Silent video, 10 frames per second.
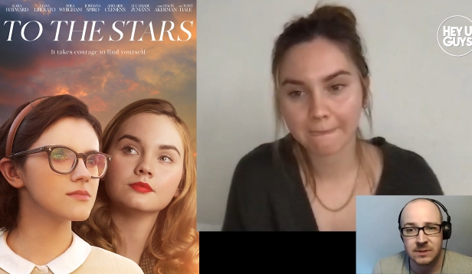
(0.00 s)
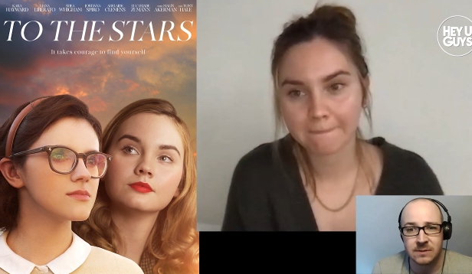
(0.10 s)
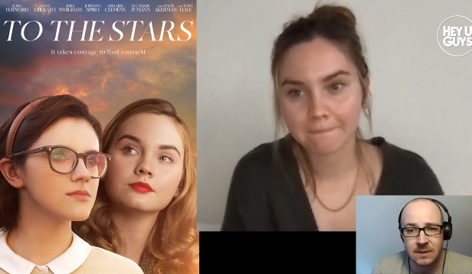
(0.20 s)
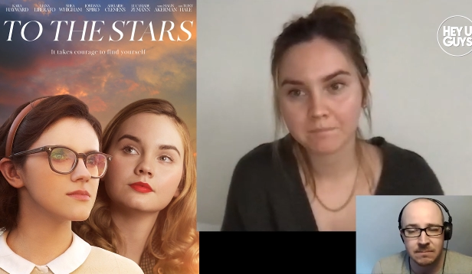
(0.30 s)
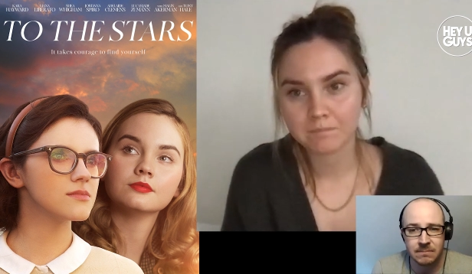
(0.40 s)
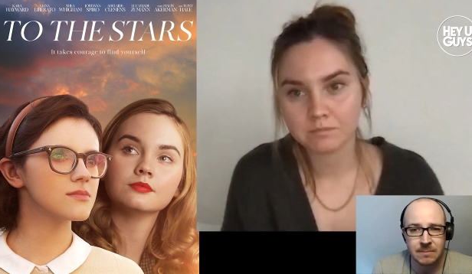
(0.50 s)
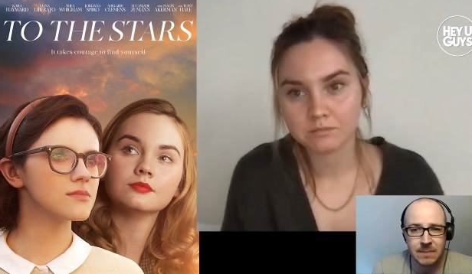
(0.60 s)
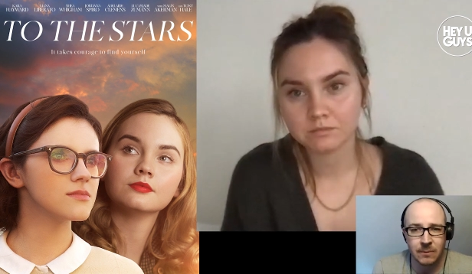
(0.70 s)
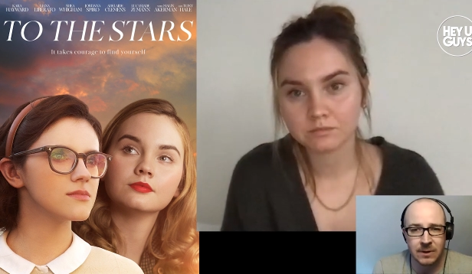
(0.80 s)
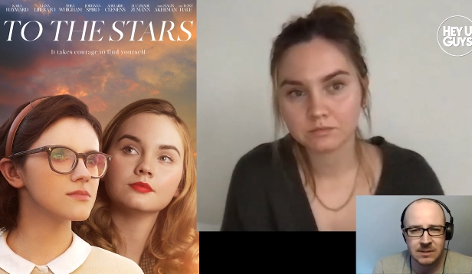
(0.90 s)
Speaker 1: in, in, in
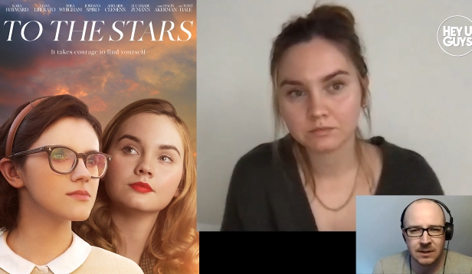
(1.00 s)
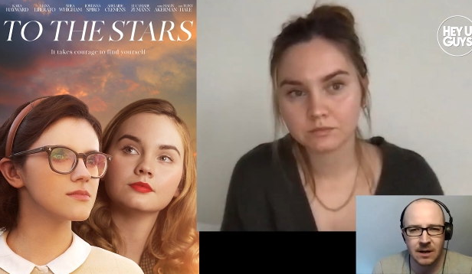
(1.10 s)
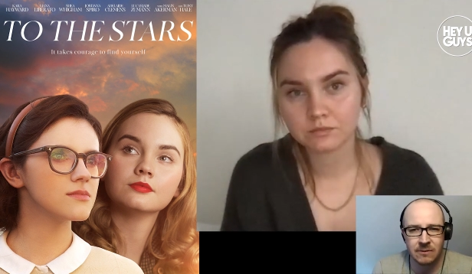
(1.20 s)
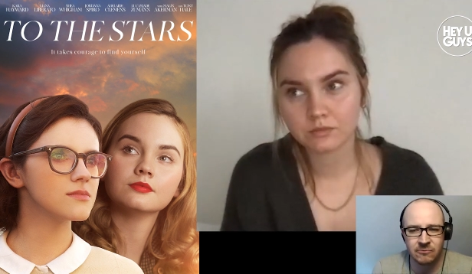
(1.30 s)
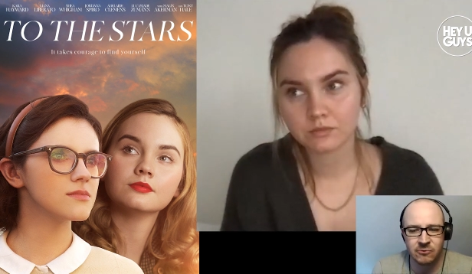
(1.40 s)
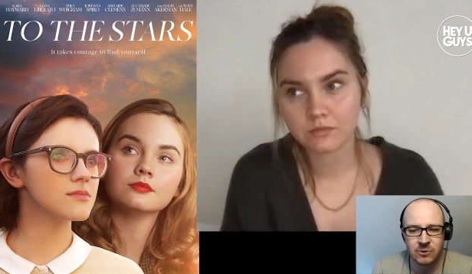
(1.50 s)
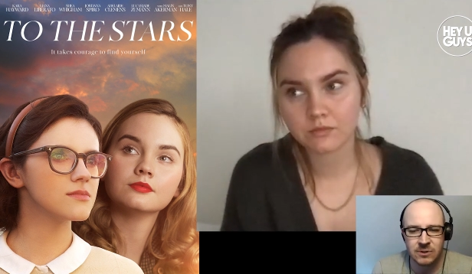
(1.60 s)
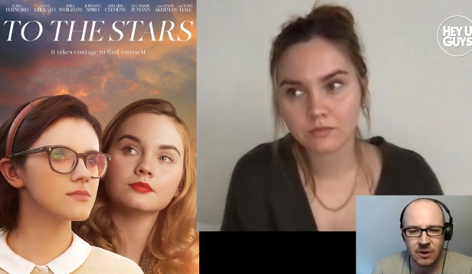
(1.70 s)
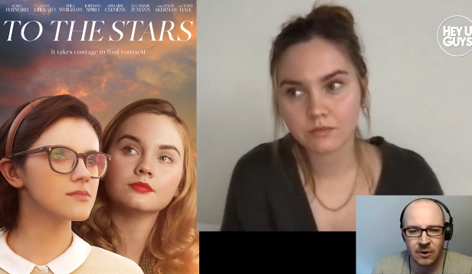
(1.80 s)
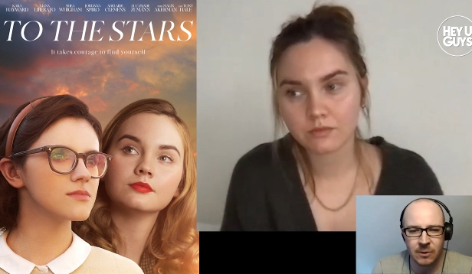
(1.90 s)
many ways that kind of drew you
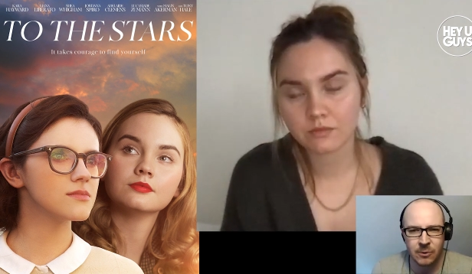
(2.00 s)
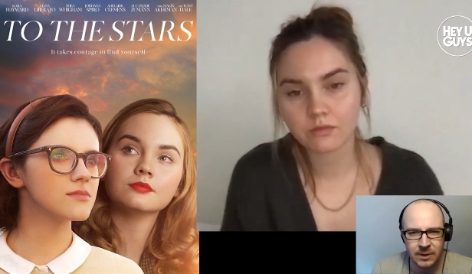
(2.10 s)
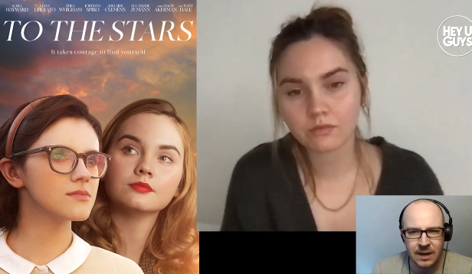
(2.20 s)
to her and thought,